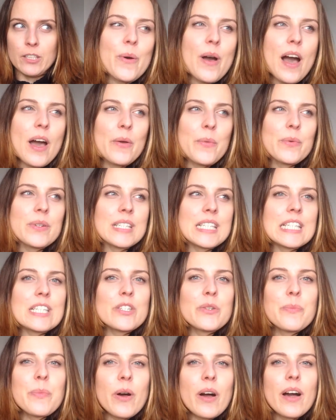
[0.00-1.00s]
But I wanted
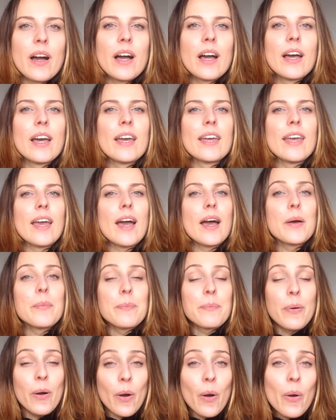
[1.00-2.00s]
to buy a
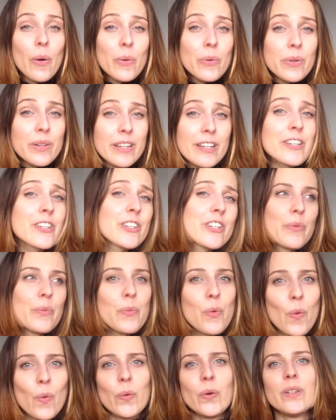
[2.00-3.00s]
Polish
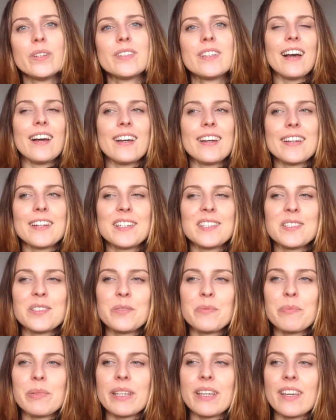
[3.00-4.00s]
wool
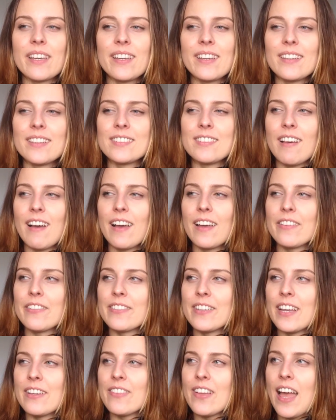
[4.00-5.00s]
um, because I've
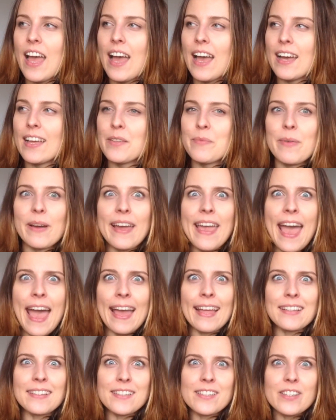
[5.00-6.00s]
never had my
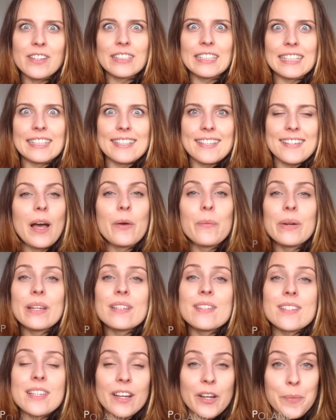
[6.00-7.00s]
hands on it. I
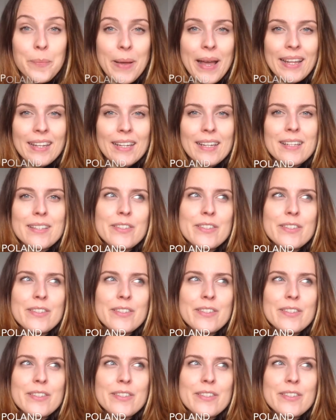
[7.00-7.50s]
went to Zakopane.